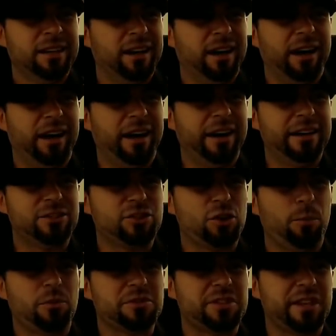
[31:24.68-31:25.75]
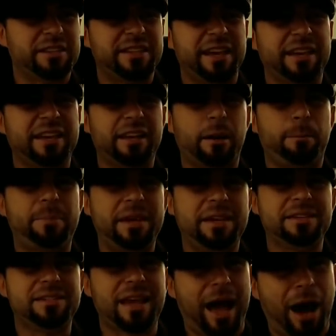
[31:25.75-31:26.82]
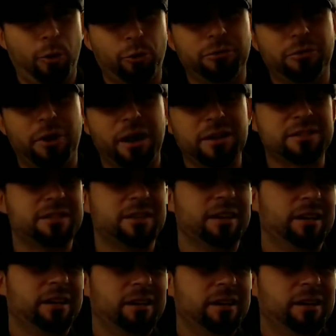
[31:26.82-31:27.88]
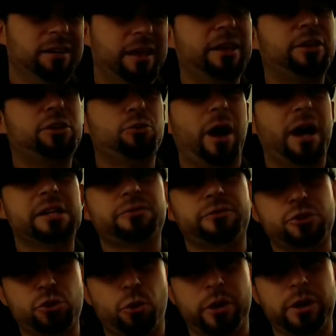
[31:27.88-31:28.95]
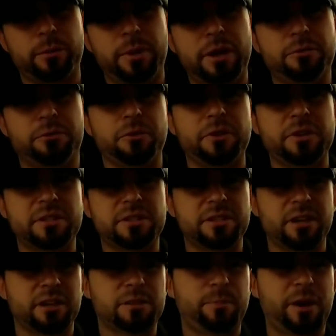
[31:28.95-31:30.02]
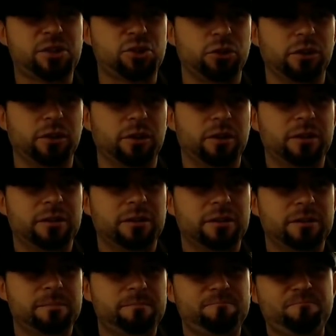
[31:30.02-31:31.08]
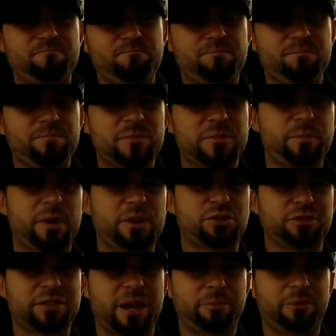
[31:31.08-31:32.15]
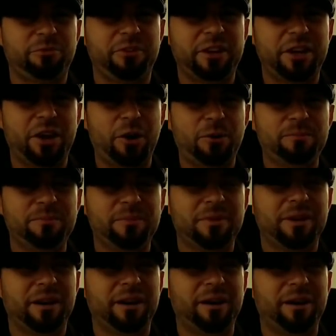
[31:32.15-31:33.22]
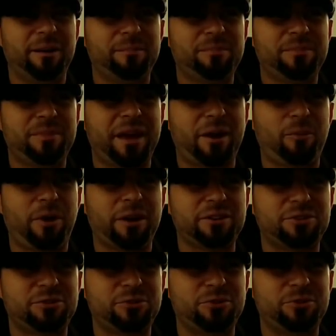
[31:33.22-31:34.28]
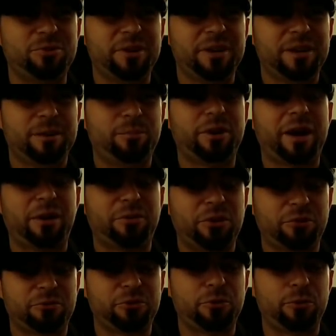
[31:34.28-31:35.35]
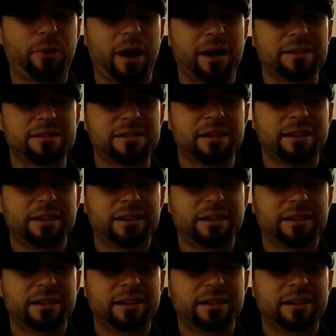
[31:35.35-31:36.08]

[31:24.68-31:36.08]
it's almost like taking a piece out of us. Thank you guys for joining me for this special type of video that I wanted to put out there for you guys.